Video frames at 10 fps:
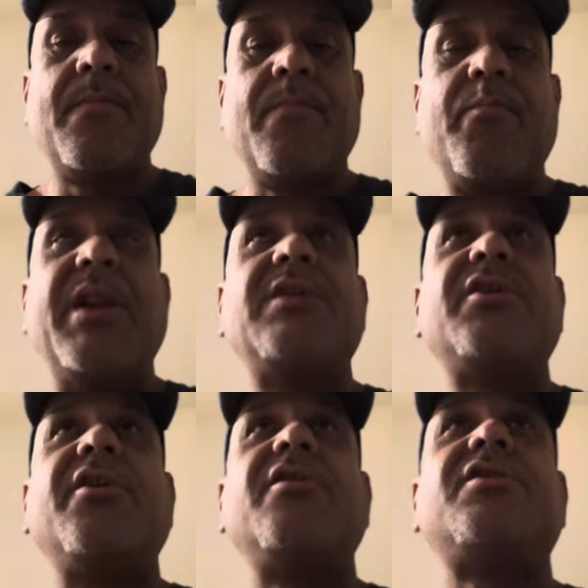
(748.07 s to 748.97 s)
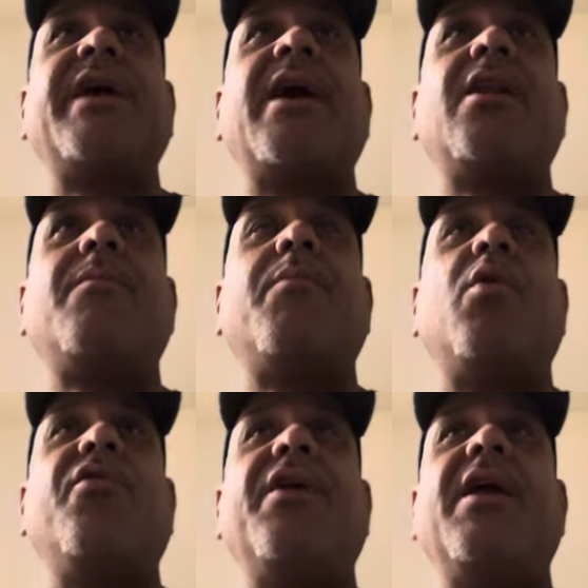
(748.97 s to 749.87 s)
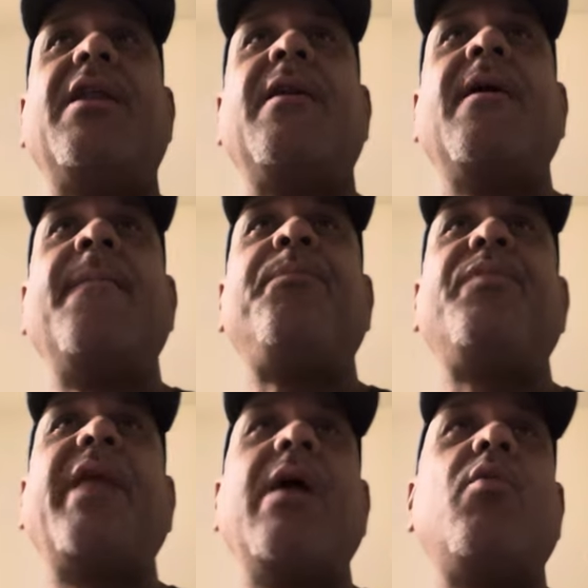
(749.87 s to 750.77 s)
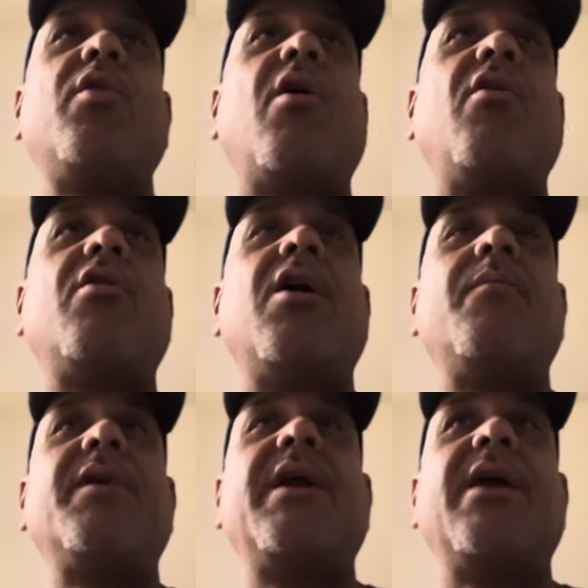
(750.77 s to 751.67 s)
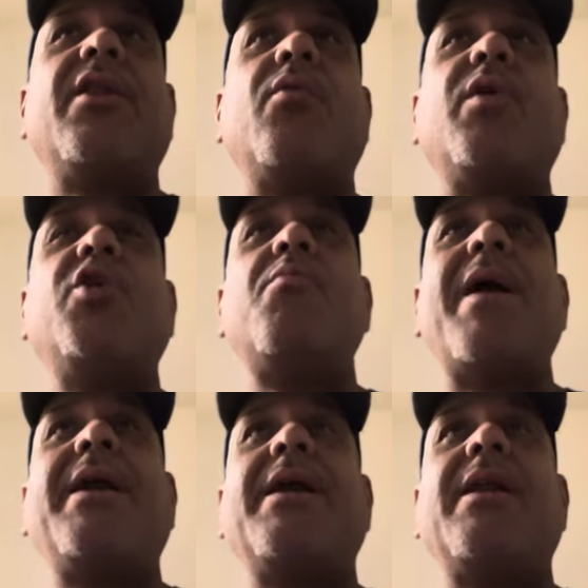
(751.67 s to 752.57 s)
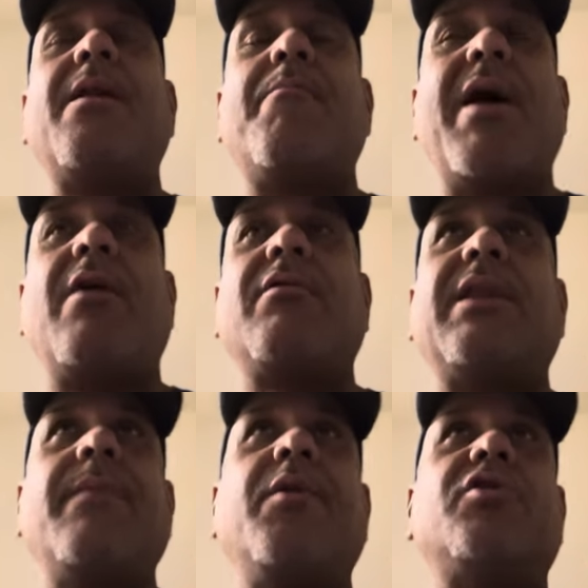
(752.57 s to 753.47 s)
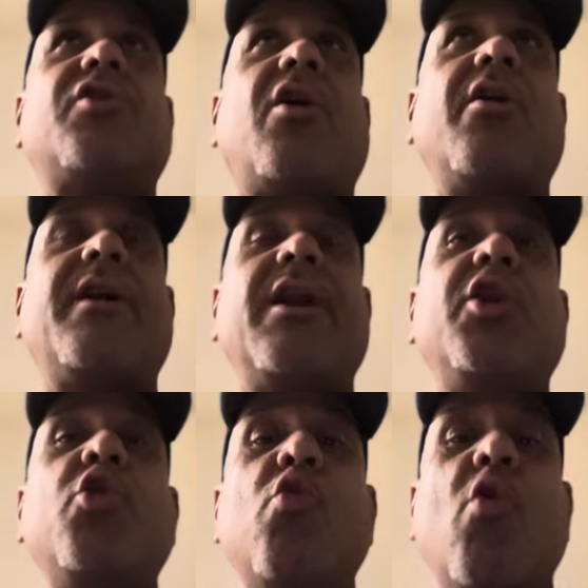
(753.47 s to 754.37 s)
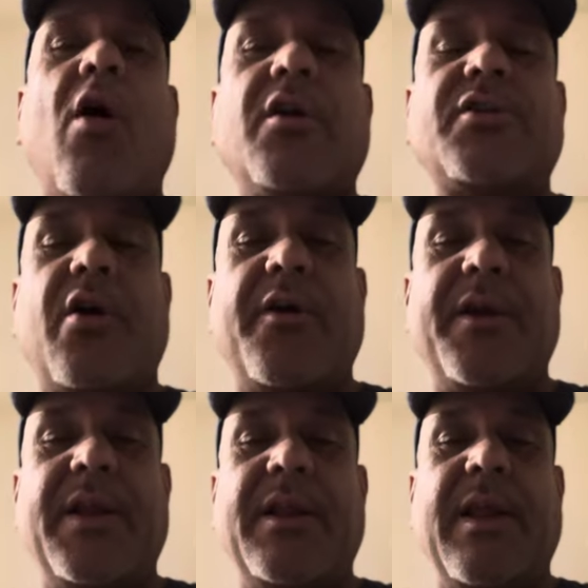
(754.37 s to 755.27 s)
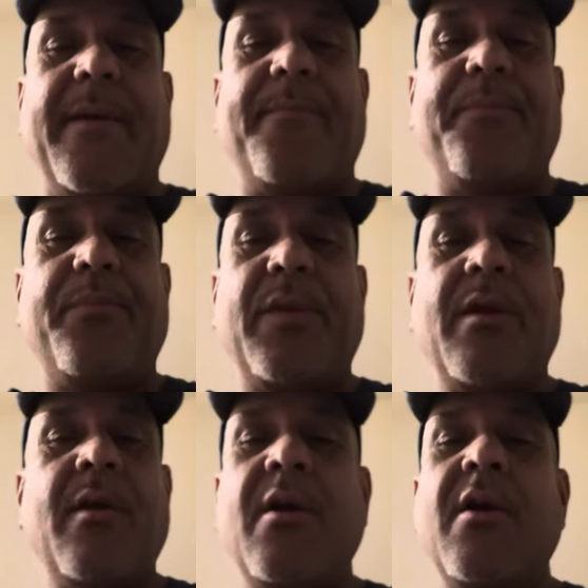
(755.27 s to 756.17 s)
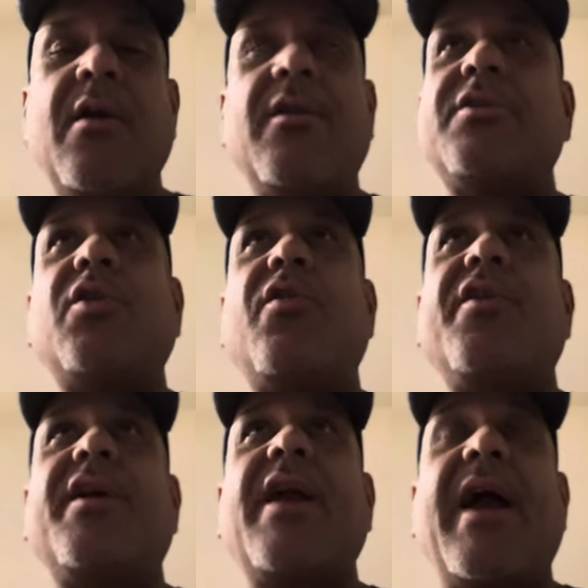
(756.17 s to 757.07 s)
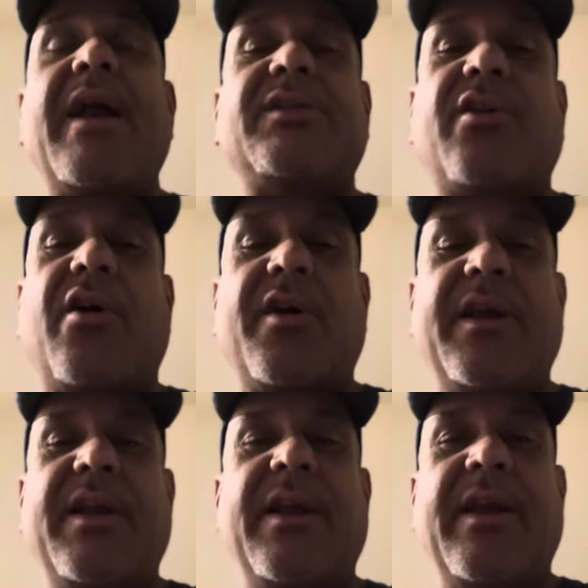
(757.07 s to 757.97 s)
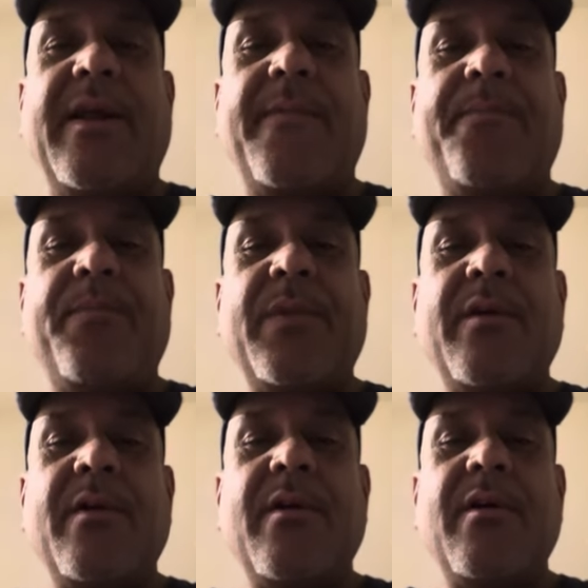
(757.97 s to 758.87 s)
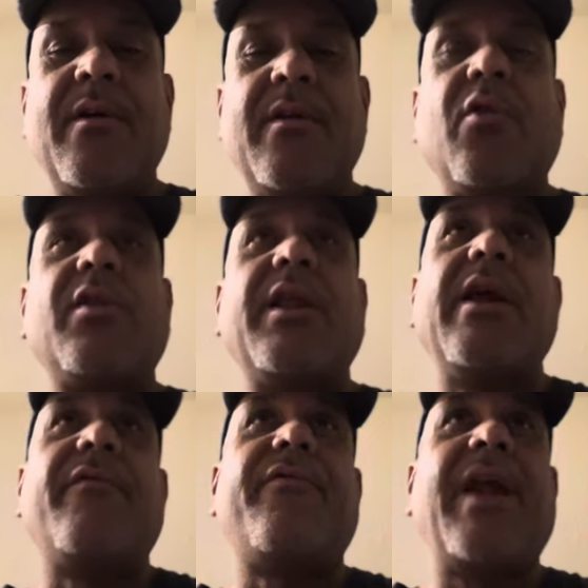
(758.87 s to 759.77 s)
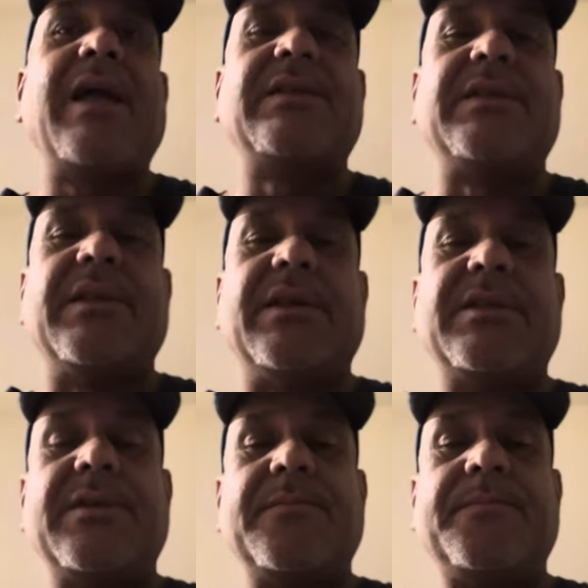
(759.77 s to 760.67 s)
But it's understandable that they would all come together when you're making it about them. You are targeting them. There's no other gangs targeting them. Tortilla Flats is.